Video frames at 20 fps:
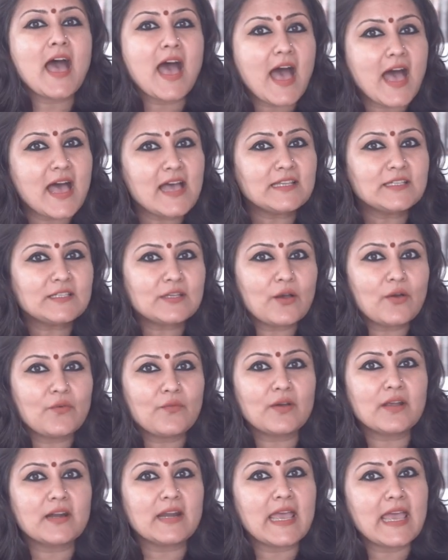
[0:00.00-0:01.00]
At
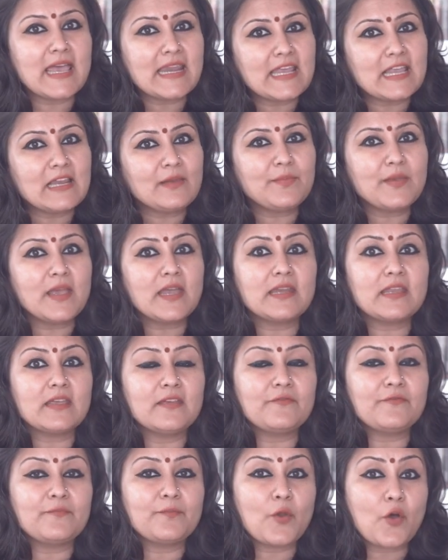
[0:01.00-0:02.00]
our NLP and
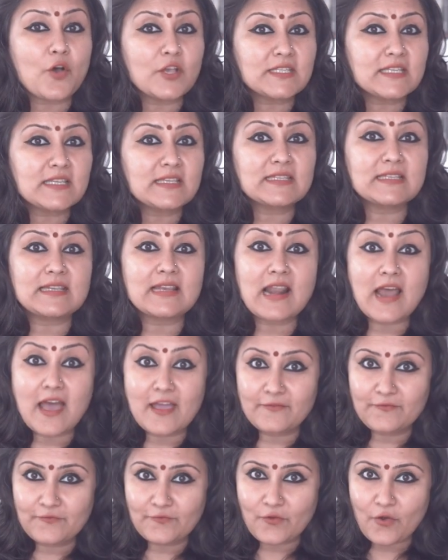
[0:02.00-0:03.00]
Hypnosis
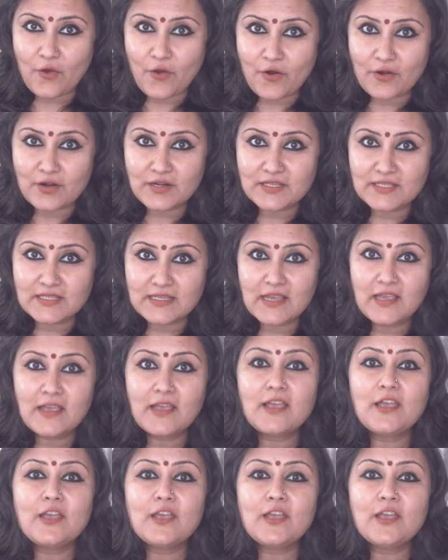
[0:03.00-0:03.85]
Live course,